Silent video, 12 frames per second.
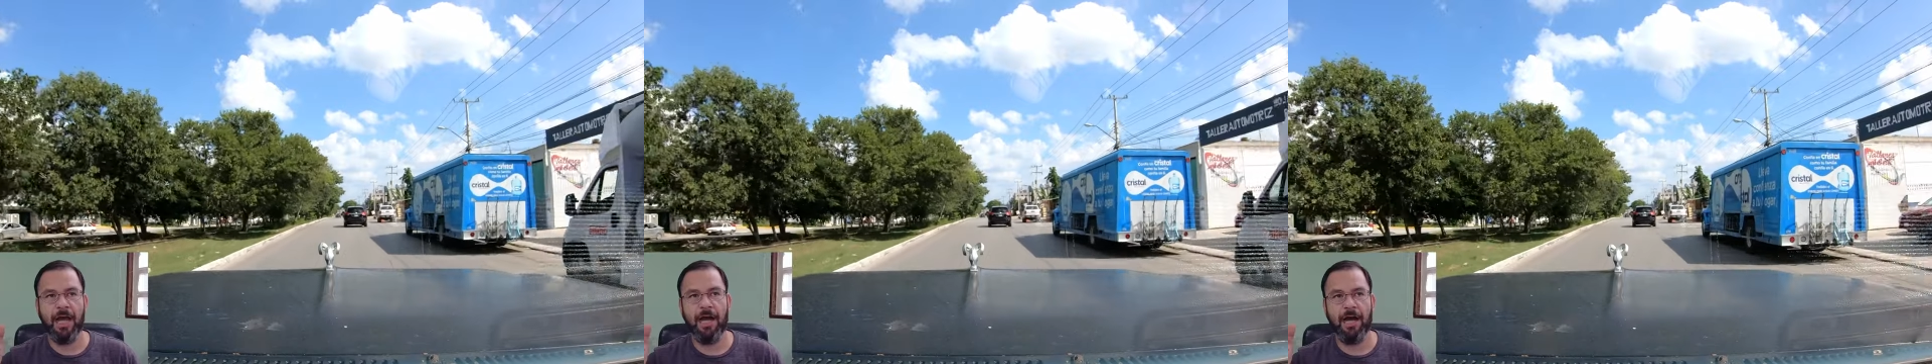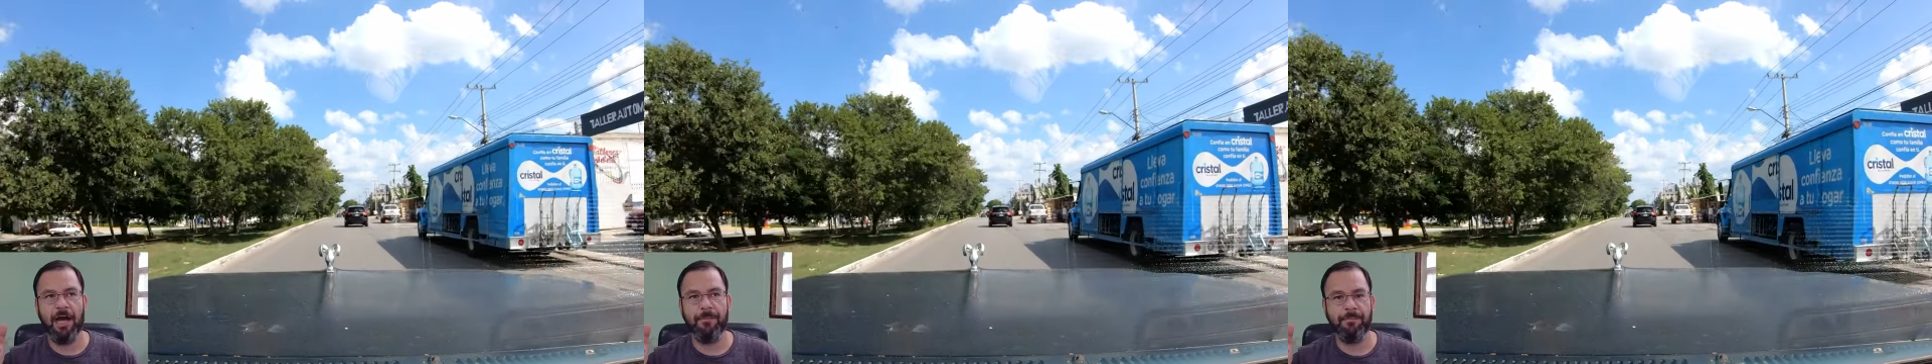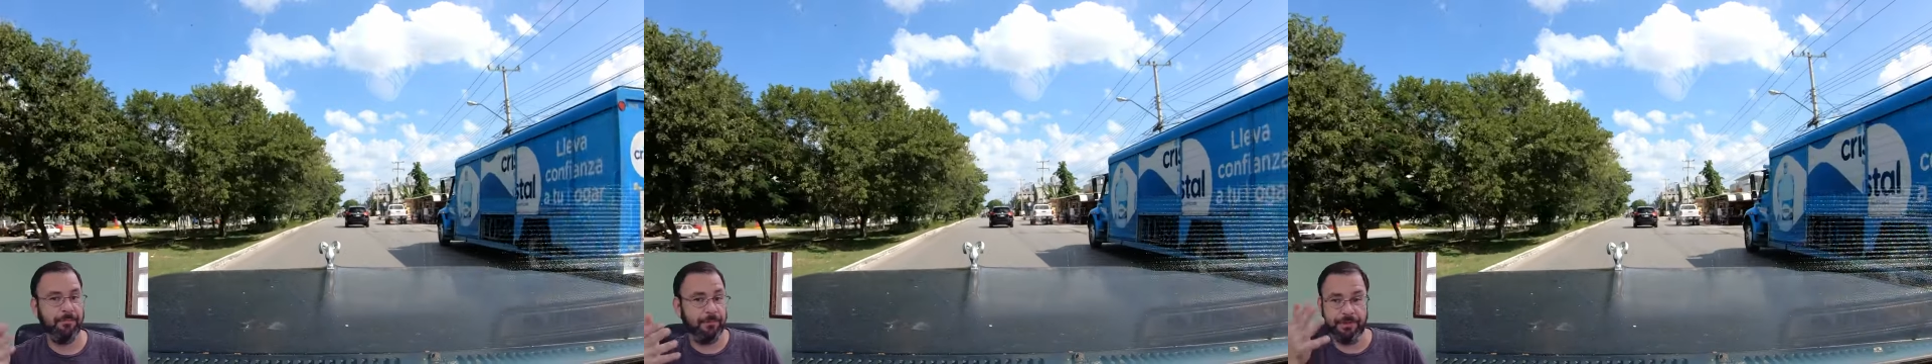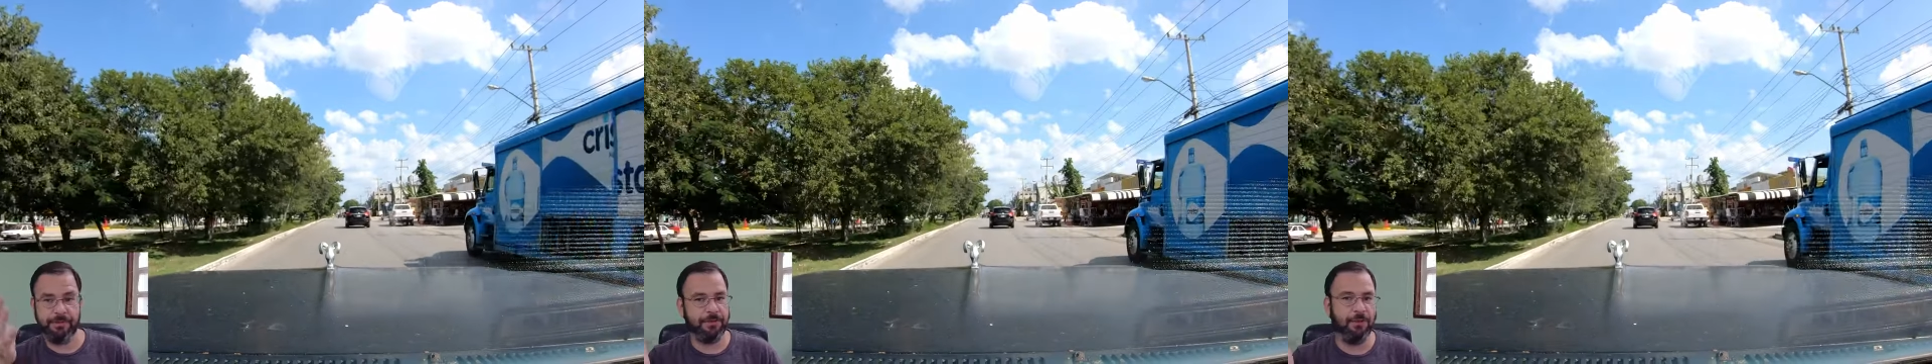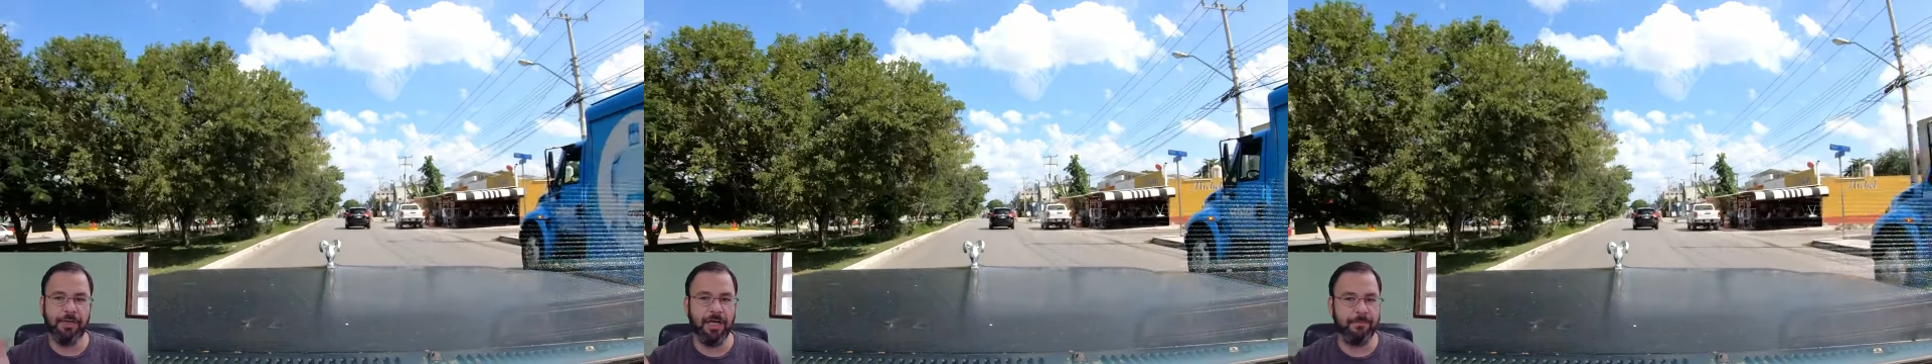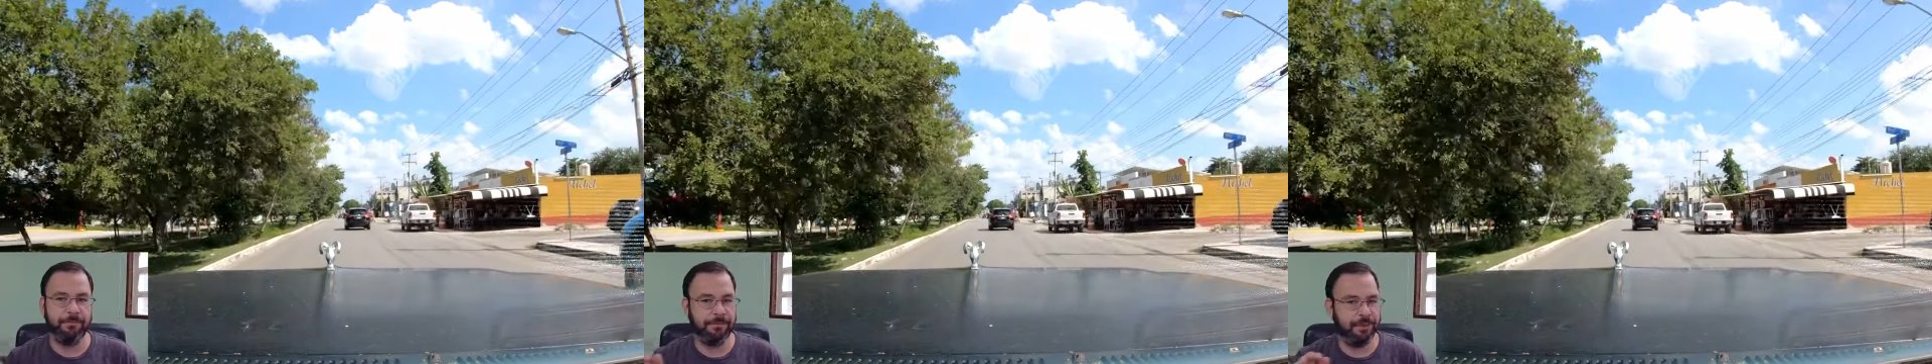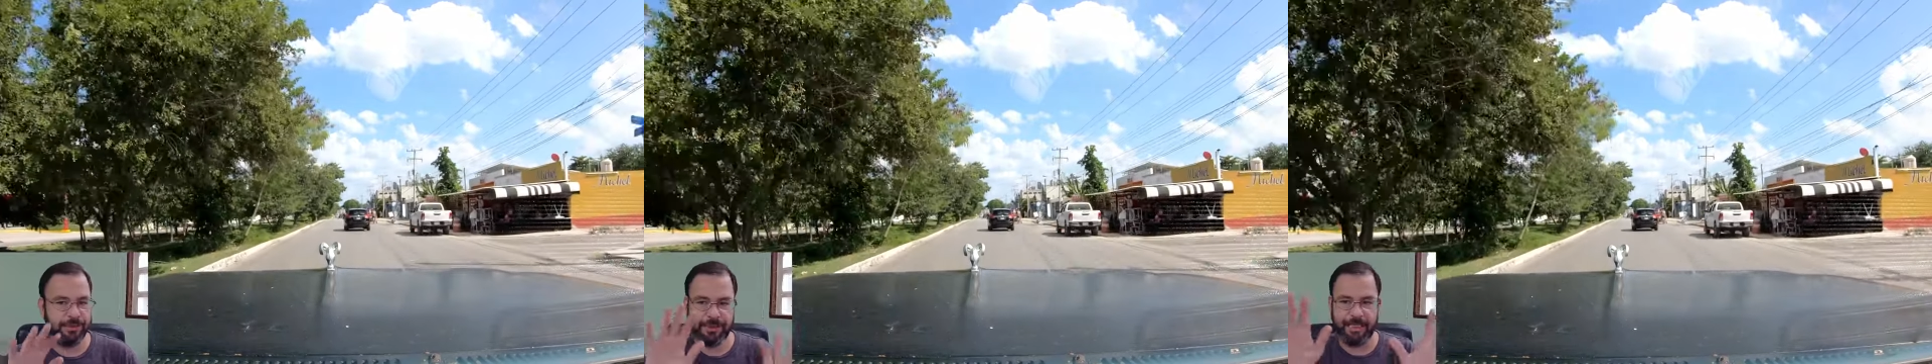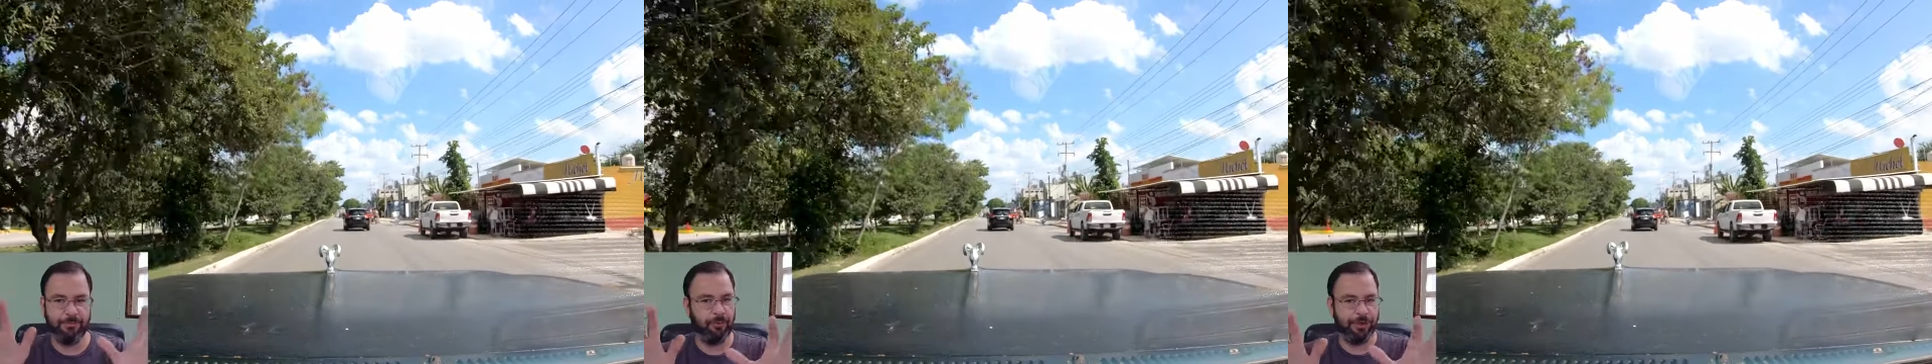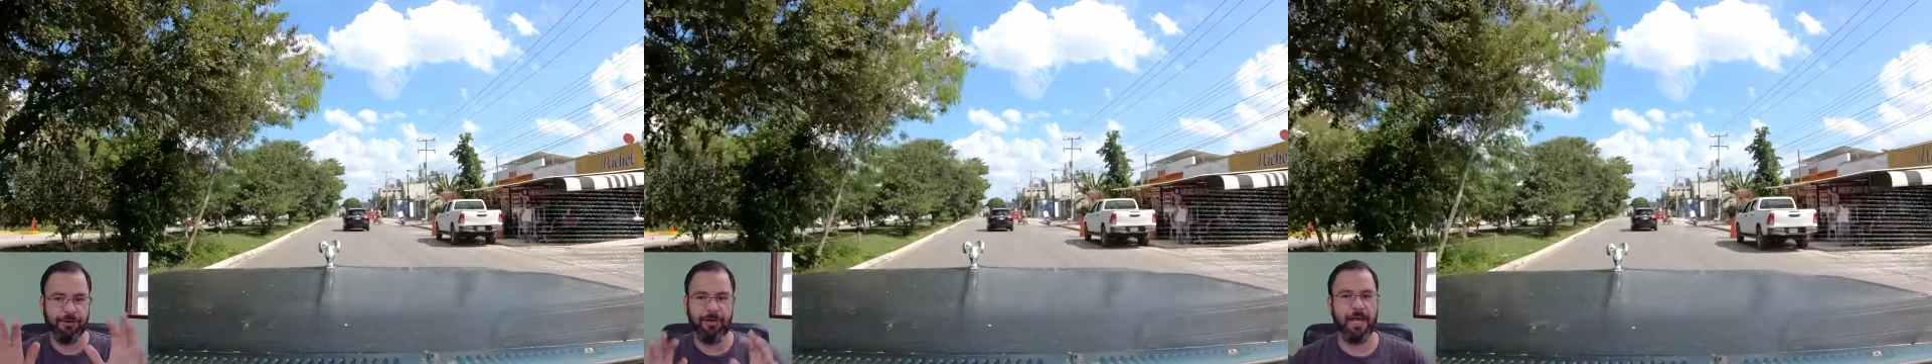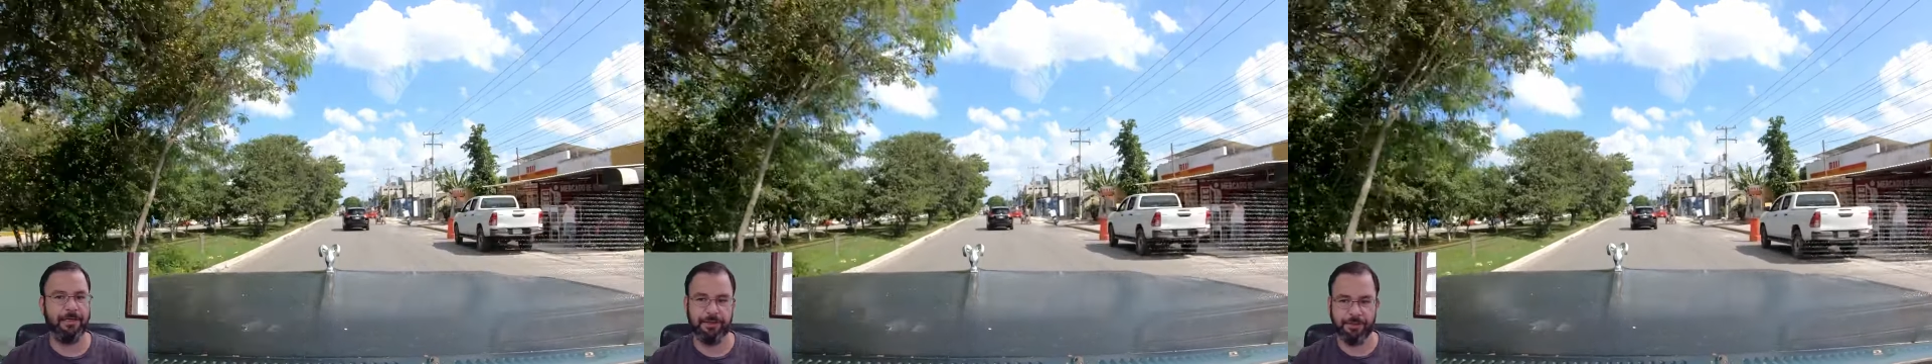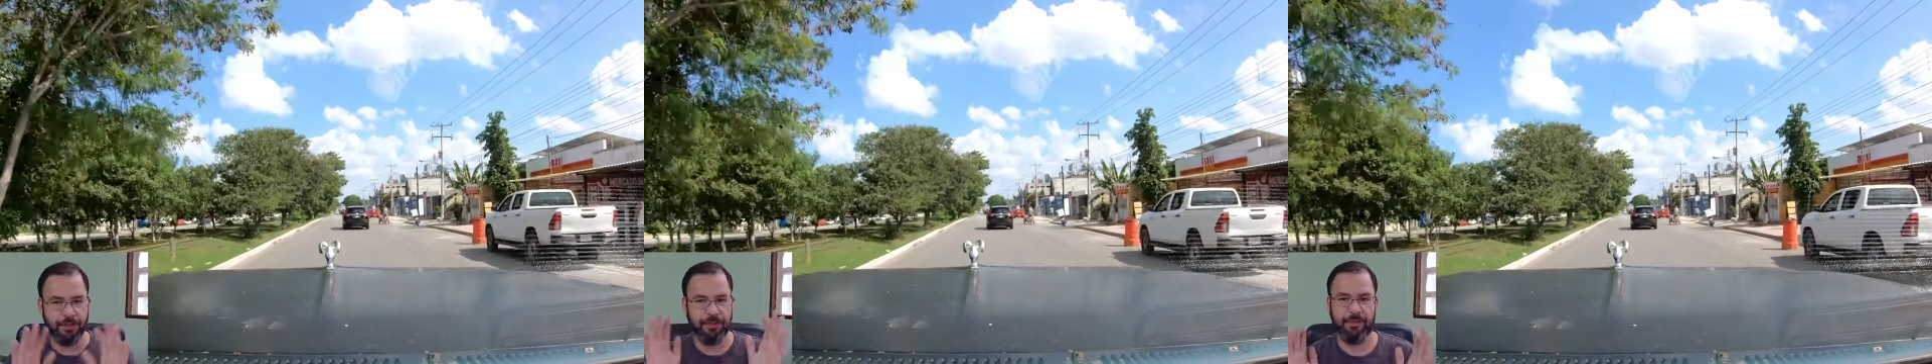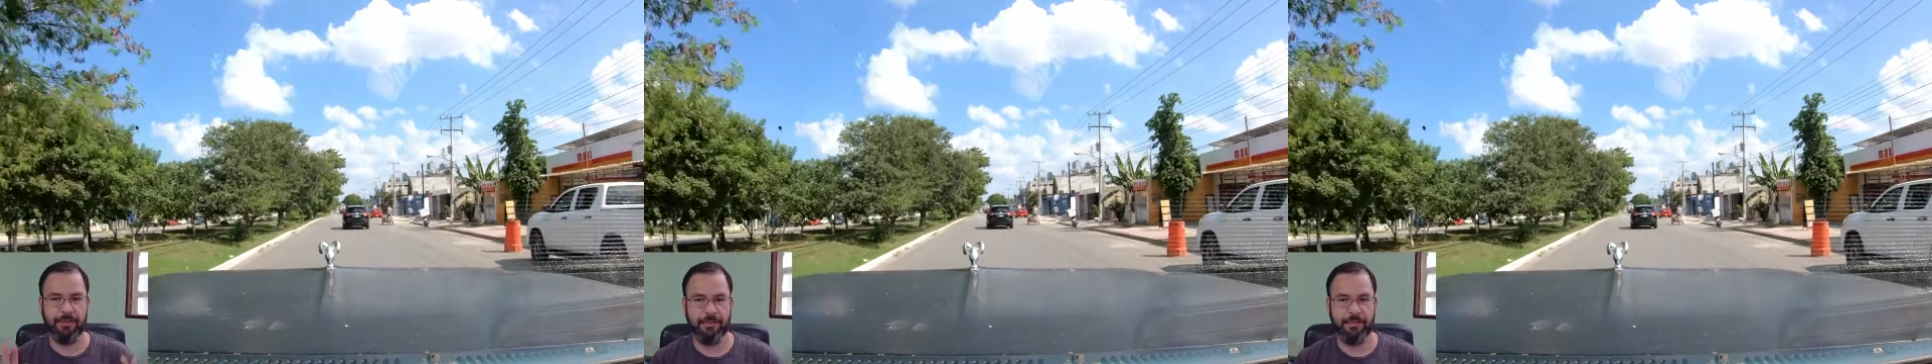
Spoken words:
don't come. Just stay where you're at. You're good.